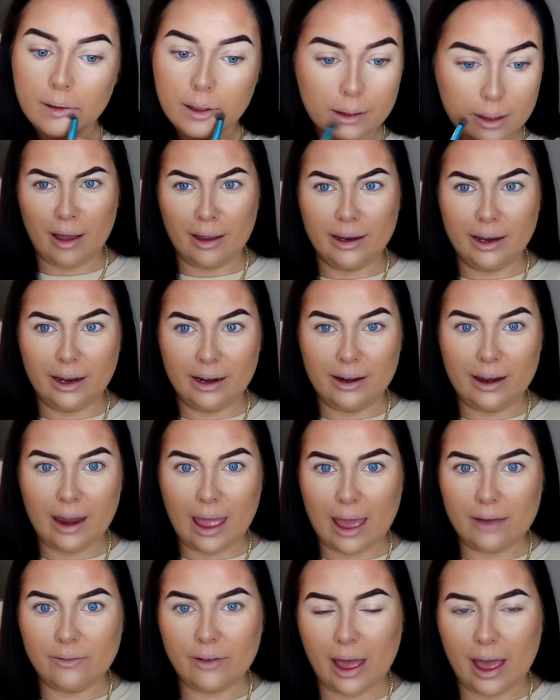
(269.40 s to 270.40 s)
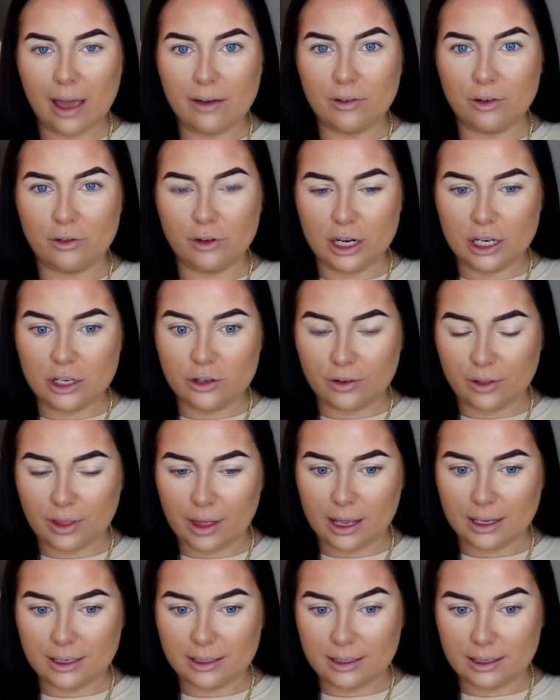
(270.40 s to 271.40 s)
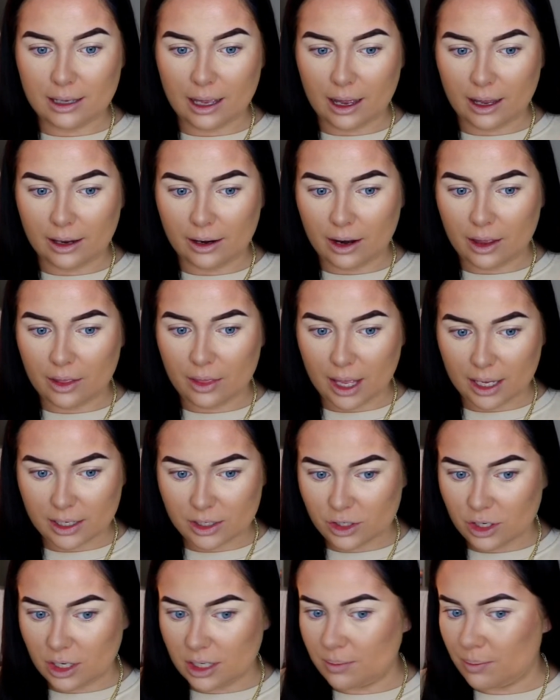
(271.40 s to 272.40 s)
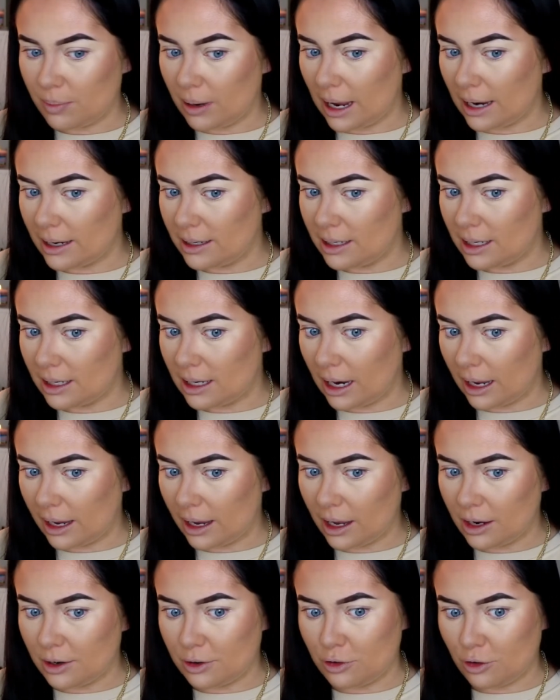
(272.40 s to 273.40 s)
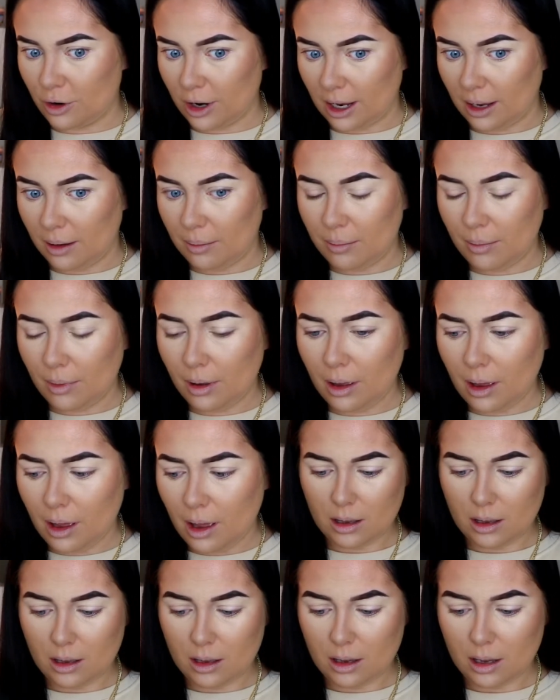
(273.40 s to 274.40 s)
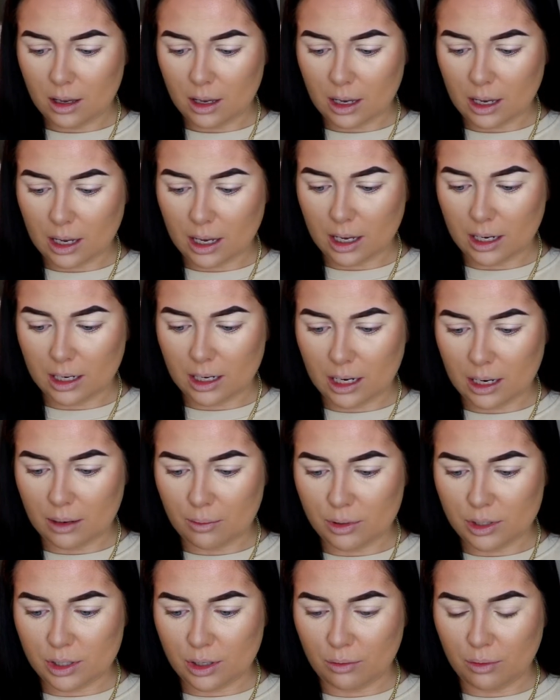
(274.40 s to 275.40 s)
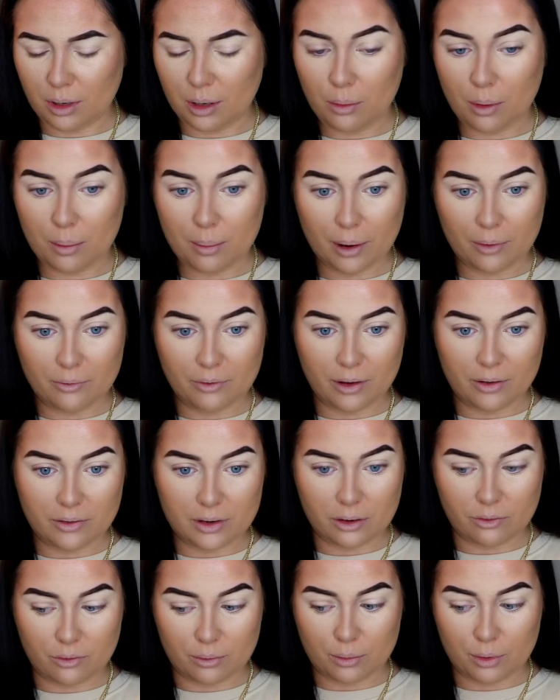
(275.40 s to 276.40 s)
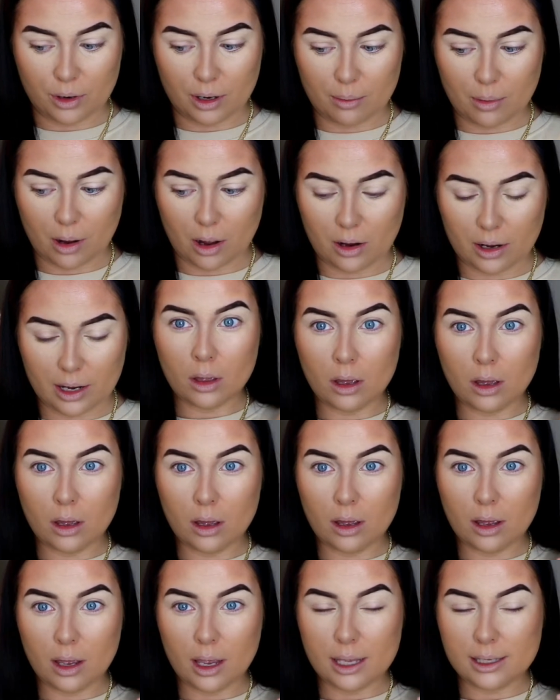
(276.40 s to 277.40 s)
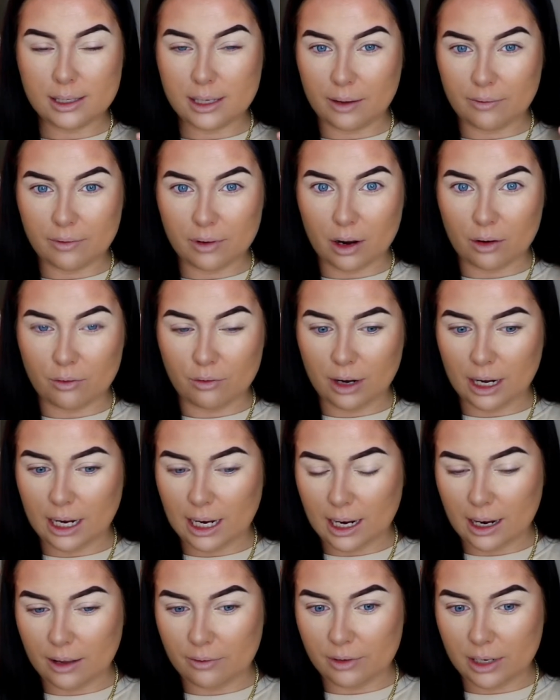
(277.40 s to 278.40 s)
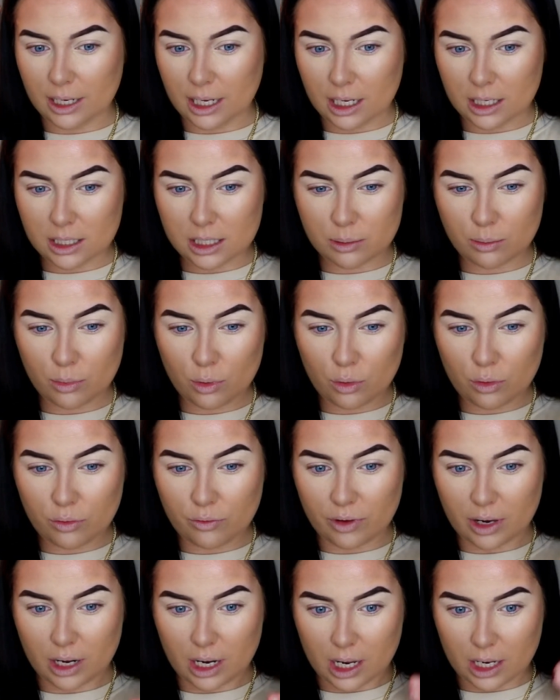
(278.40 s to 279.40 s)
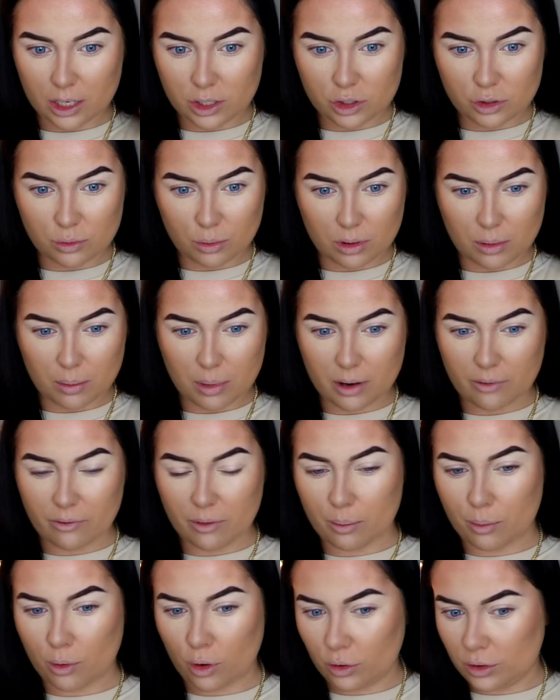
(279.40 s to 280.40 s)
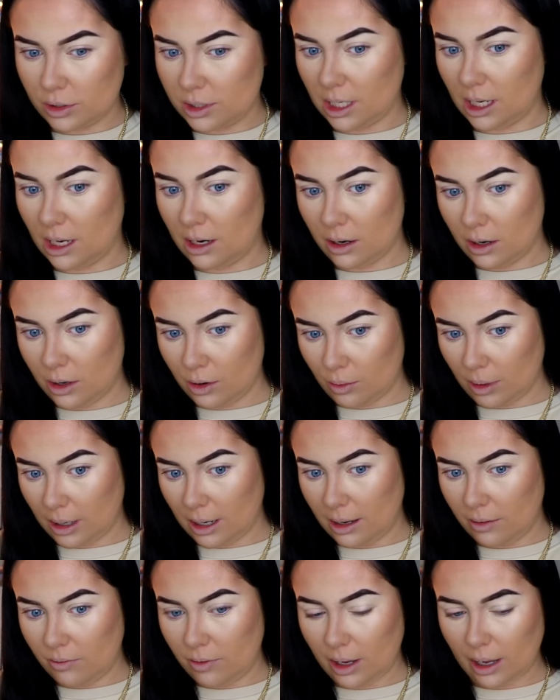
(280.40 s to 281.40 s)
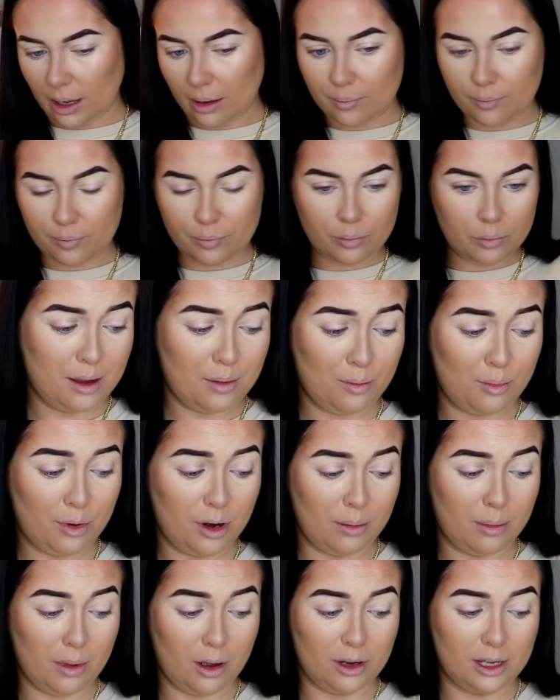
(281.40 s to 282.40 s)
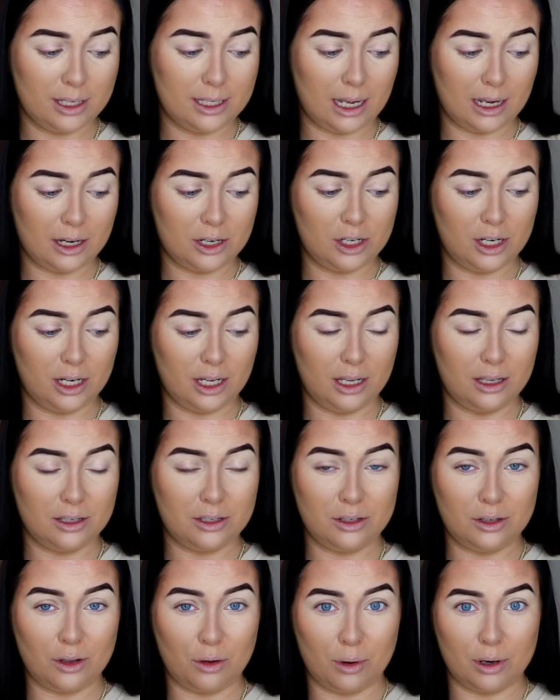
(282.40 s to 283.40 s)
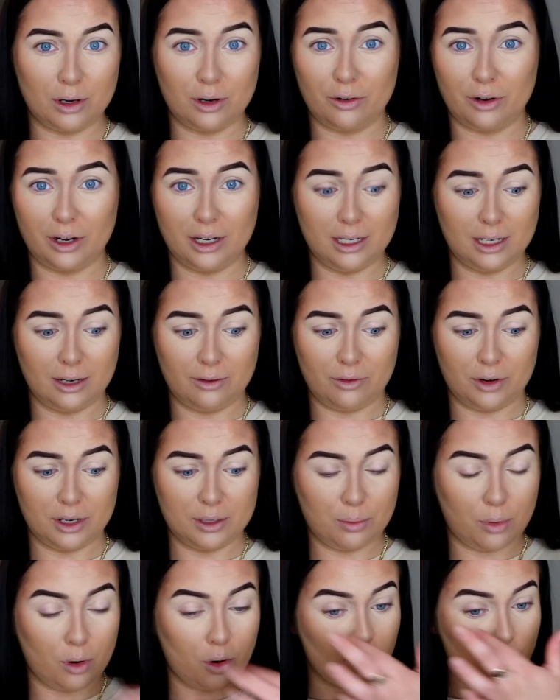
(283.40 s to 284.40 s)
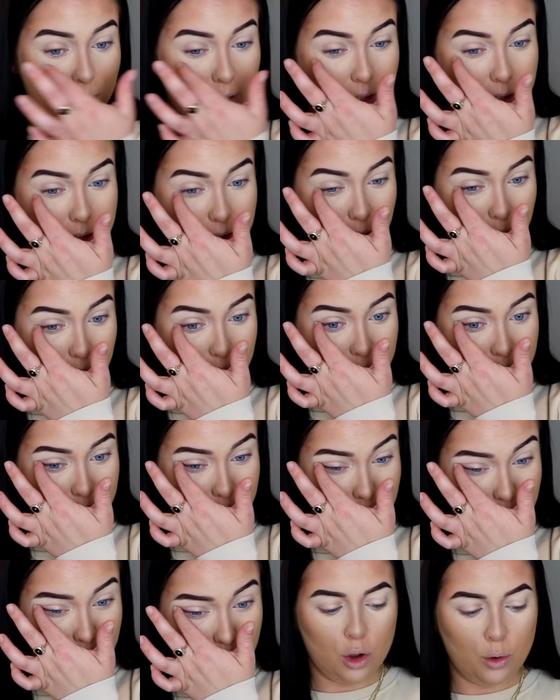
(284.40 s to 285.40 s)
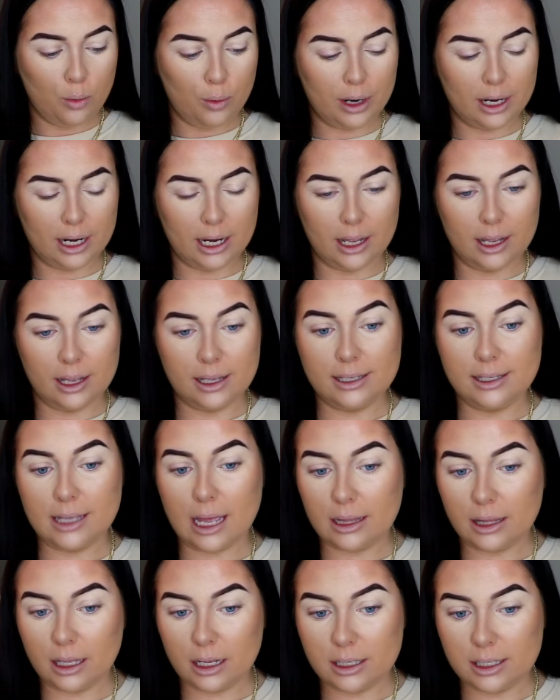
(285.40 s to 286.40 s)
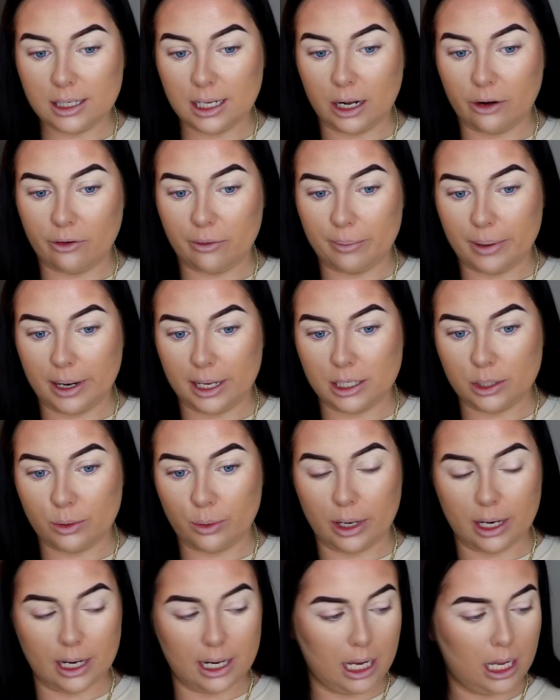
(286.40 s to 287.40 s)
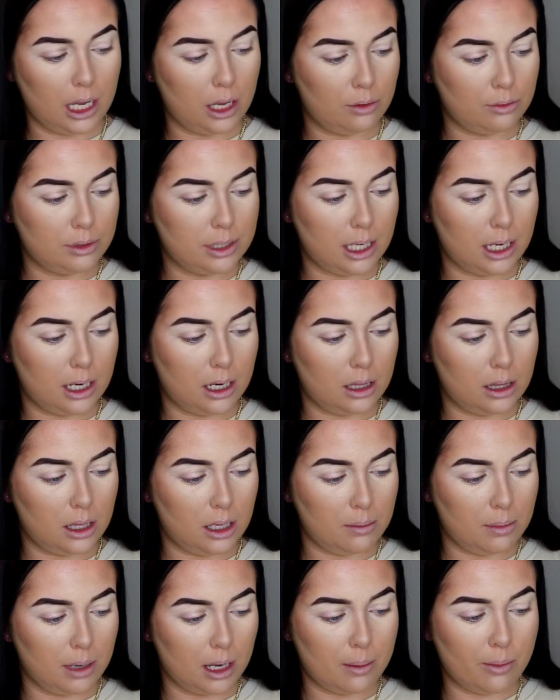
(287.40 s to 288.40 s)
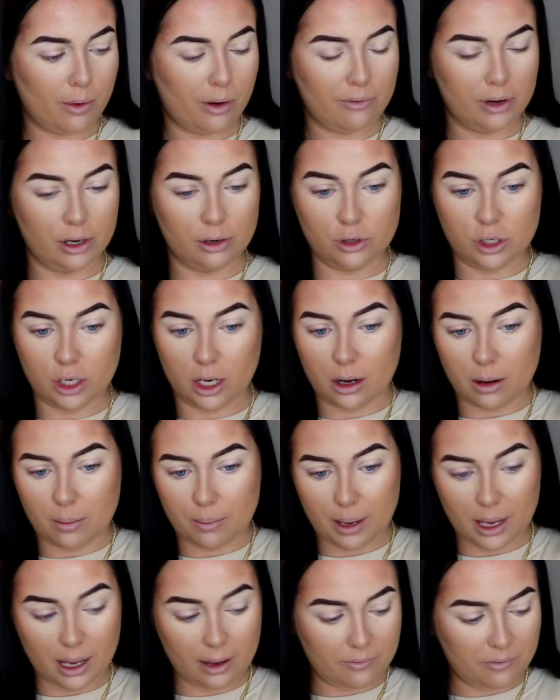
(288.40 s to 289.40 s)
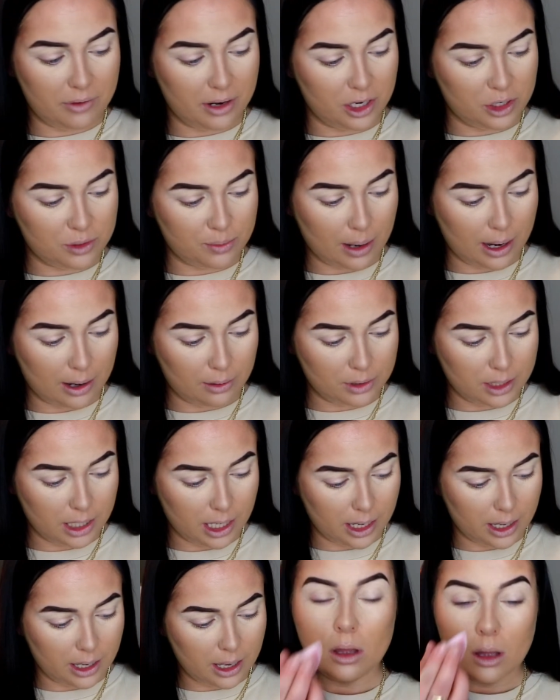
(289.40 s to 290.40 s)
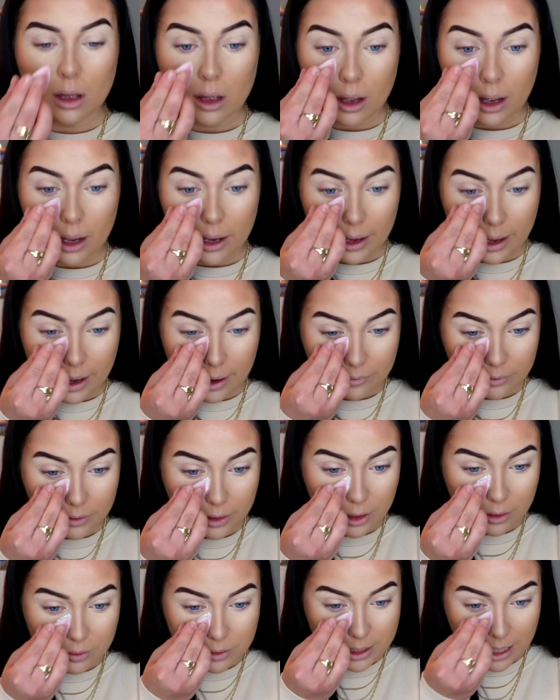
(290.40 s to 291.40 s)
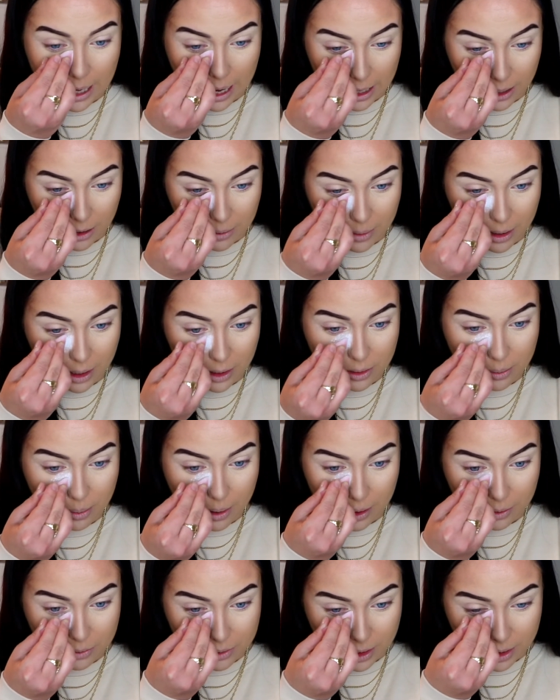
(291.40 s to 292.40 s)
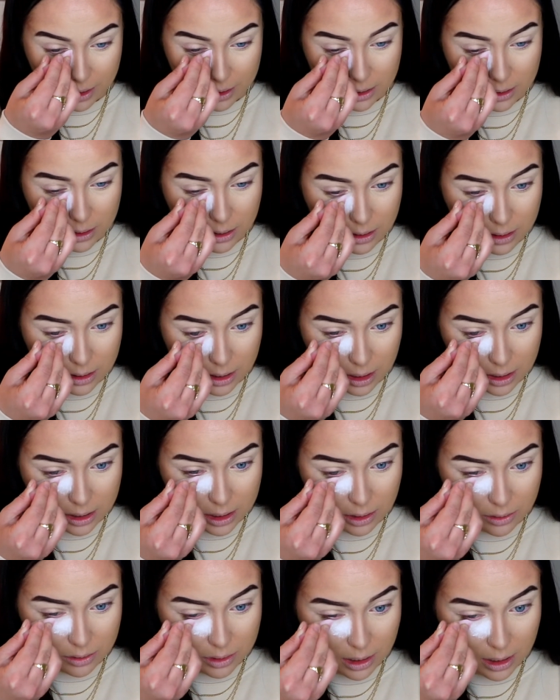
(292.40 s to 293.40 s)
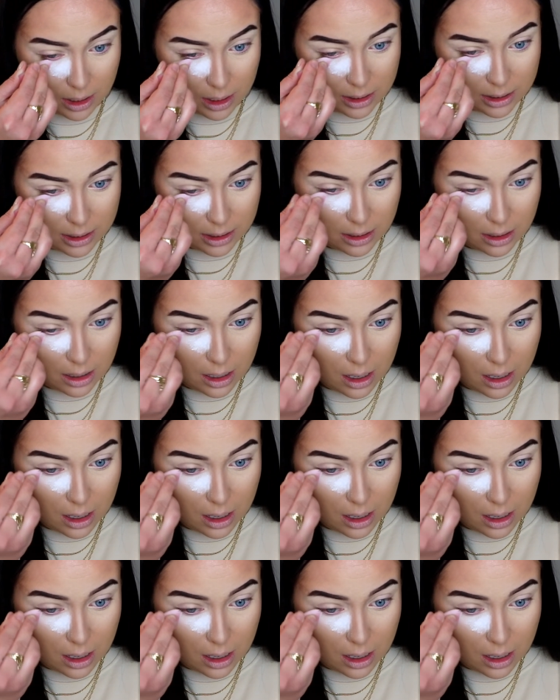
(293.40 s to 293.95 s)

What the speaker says: I never ever reach for this, and that's just blended like a dream. And it was only £1.50 from Primark. It's given a really lovely smooth finish with a bit of a bronzy glow. I love it. Primark is actually so underrated for its products, guys. We're going to set the concealer in place quickly using the Makeup Revolution Bacon Finish Powder. I haven't used any of my other powders since using this.